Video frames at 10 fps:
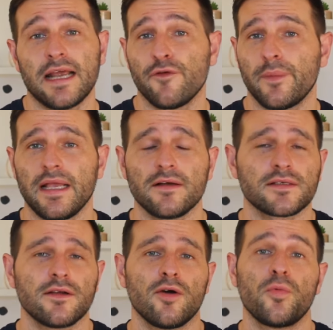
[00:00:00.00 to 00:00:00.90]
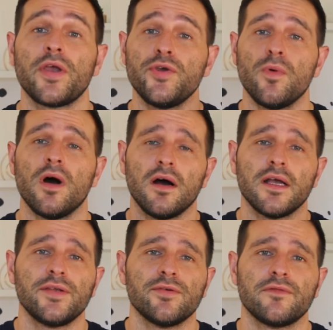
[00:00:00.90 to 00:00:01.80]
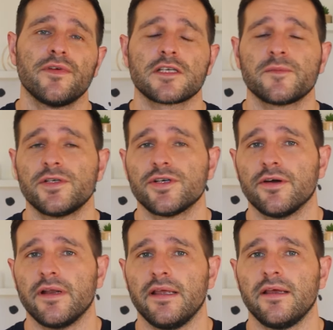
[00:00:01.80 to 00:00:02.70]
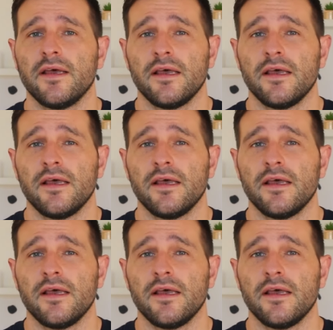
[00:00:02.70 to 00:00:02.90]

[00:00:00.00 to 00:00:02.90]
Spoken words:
everybody else know where you are in your investment journey.